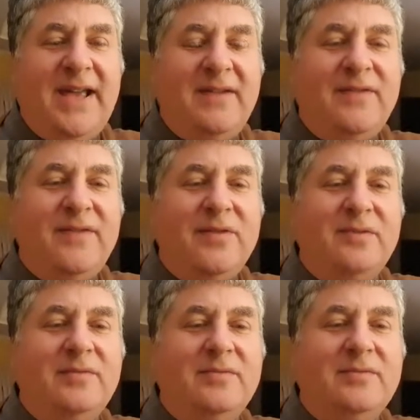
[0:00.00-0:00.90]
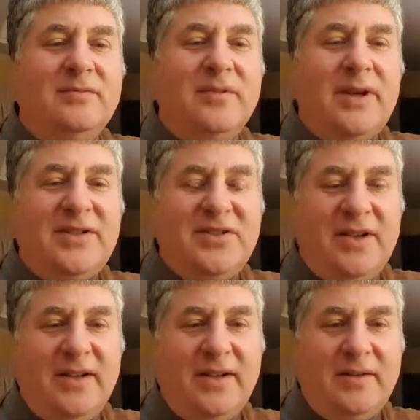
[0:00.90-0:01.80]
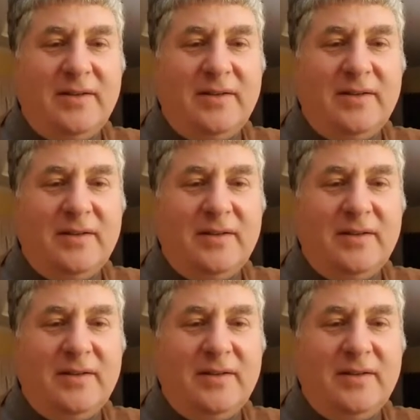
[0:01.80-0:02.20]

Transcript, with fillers: painful questioning,